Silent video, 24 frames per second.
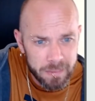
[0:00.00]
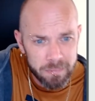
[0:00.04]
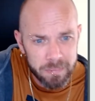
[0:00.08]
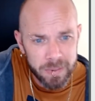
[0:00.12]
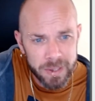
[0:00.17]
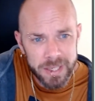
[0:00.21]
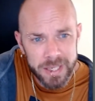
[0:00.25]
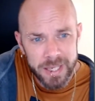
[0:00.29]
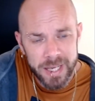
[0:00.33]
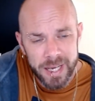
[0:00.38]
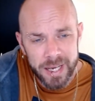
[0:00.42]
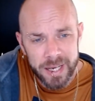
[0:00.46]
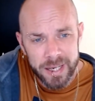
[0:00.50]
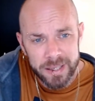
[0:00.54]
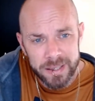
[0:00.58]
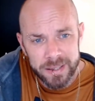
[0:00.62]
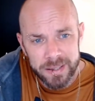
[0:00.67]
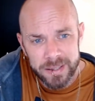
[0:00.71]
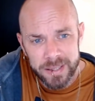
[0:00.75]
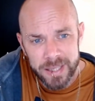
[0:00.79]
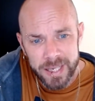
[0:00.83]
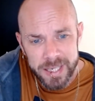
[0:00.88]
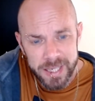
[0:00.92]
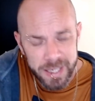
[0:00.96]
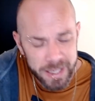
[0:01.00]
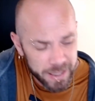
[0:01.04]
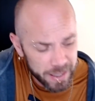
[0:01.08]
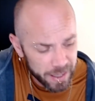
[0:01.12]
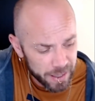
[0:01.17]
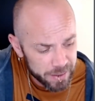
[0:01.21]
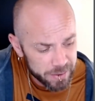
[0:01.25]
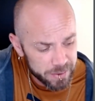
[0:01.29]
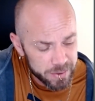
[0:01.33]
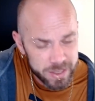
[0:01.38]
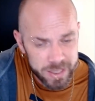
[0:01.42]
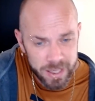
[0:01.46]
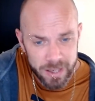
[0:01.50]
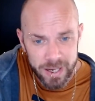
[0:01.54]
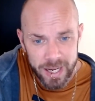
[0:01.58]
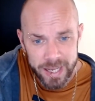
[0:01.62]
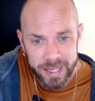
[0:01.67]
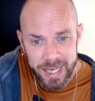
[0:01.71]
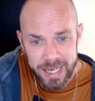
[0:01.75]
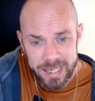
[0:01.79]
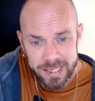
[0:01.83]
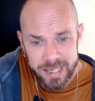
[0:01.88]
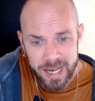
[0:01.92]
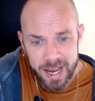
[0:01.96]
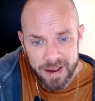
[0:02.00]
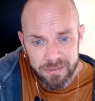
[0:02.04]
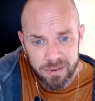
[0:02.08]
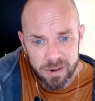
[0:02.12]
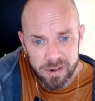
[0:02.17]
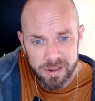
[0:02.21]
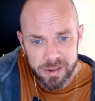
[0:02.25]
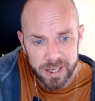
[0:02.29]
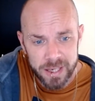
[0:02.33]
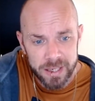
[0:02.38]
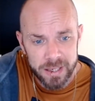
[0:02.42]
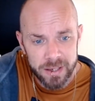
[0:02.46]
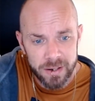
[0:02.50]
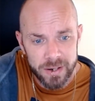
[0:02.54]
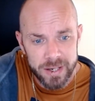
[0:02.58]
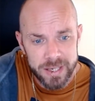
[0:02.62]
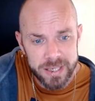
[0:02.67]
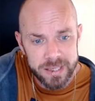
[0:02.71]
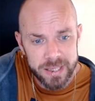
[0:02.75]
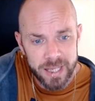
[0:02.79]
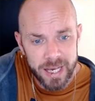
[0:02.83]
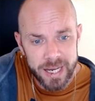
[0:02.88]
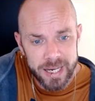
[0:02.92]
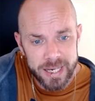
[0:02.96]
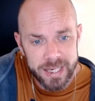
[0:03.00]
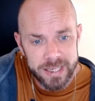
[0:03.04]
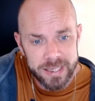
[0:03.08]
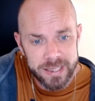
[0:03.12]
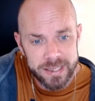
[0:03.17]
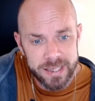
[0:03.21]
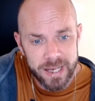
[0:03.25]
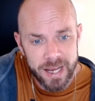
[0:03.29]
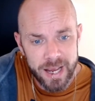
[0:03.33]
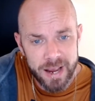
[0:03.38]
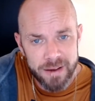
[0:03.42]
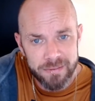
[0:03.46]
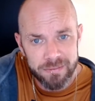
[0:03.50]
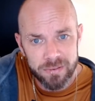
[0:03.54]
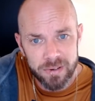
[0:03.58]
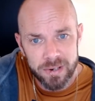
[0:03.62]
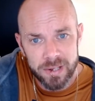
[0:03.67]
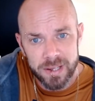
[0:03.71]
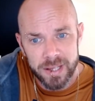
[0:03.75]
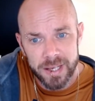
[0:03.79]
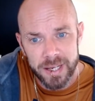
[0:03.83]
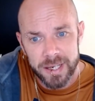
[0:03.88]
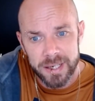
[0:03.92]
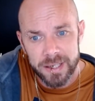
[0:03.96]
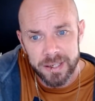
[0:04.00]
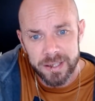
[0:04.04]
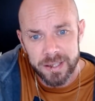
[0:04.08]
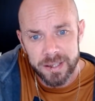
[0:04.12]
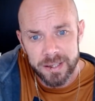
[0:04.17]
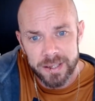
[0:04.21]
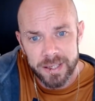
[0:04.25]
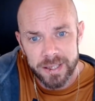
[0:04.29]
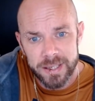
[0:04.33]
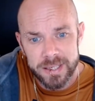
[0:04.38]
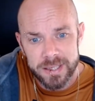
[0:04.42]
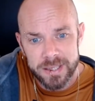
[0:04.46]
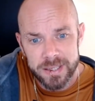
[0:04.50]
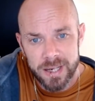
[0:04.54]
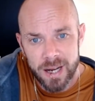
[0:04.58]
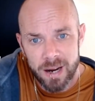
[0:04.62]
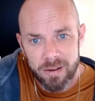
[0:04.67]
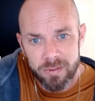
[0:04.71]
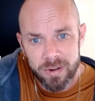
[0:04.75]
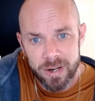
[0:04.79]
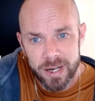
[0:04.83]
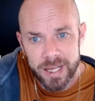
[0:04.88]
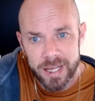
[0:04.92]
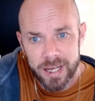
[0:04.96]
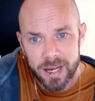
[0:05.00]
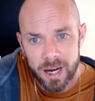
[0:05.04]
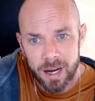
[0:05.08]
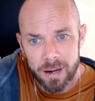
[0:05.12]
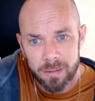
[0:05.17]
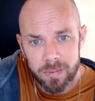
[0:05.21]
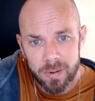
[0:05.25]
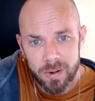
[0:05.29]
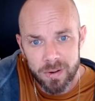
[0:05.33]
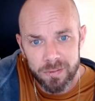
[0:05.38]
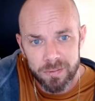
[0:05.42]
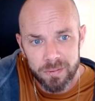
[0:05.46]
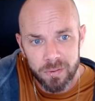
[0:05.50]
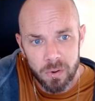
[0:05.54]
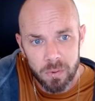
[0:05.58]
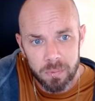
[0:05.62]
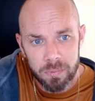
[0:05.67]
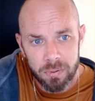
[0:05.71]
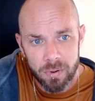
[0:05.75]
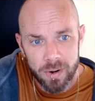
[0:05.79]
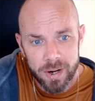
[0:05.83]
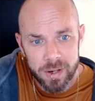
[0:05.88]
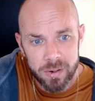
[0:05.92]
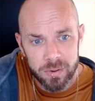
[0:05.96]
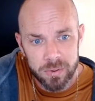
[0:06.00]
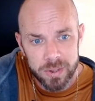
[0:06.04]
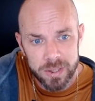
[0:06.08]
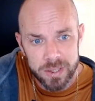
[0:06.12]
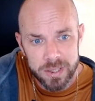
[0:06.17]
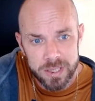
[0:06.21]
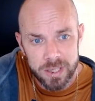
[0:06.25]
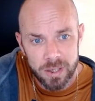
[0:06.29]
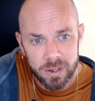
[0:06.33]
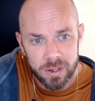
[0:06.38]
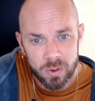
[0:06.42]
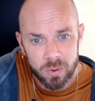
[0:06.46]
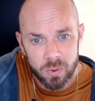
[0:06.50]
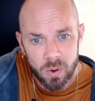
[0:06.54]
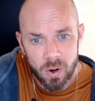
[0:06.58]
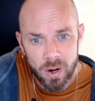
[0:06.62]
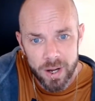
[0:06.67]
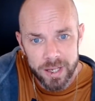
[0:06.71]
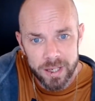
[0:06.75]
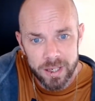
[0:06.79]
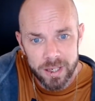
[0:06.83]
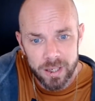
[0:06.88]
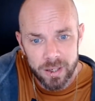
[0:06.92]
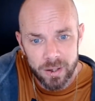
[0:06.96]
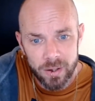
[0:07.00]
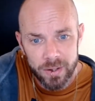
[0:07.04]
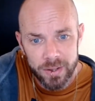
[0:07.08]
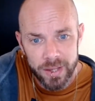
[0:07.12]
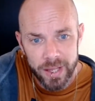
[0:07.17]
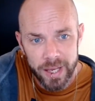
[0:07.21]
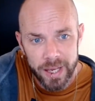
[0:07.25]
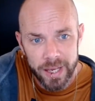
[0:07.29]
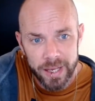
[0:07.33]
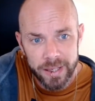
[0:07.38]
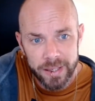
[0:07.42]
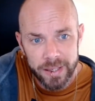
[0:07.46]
But yeah, there you go. So, and that's everything, guys. That is everything that is currently up for pre-order. So quite a lot there.